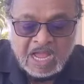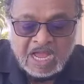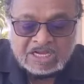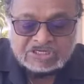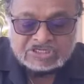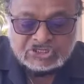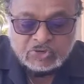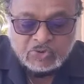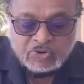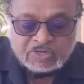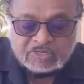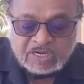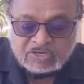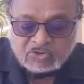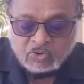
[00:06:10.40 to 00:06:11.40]

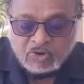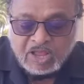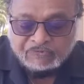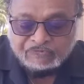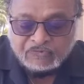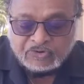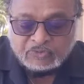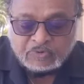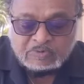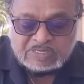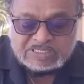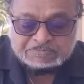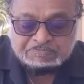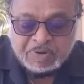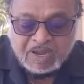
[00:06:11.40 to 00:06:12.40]
assured that no effort would be
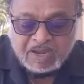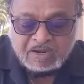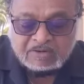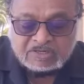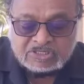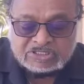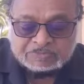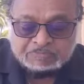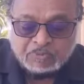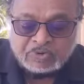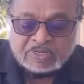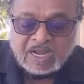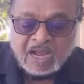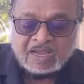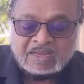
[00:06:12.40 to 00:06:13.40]
spared to
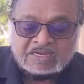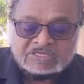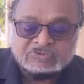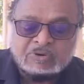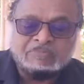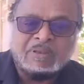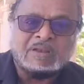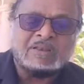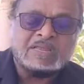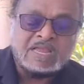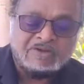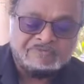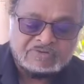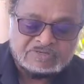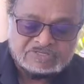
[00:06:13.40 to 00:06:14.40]
support Guyana's rebuilding
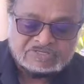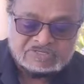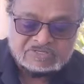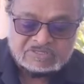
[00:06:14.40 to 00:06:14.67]
efforts